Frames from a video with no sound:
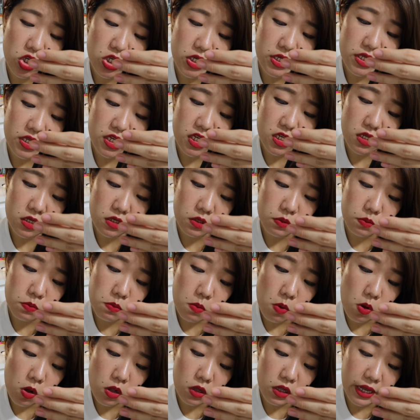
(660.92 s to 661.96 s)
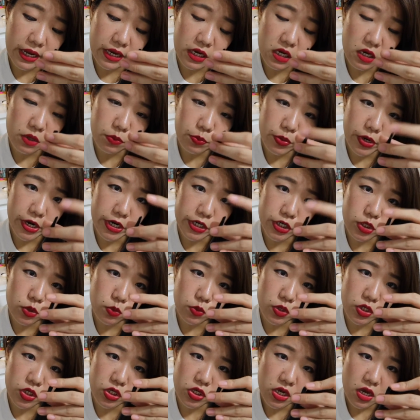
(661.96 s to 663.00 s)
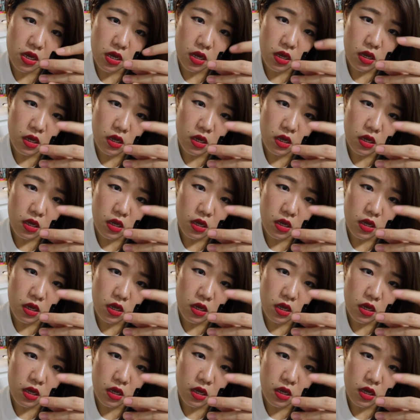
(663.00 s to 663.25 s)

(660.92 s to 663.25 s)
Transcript: just a small angled brush, which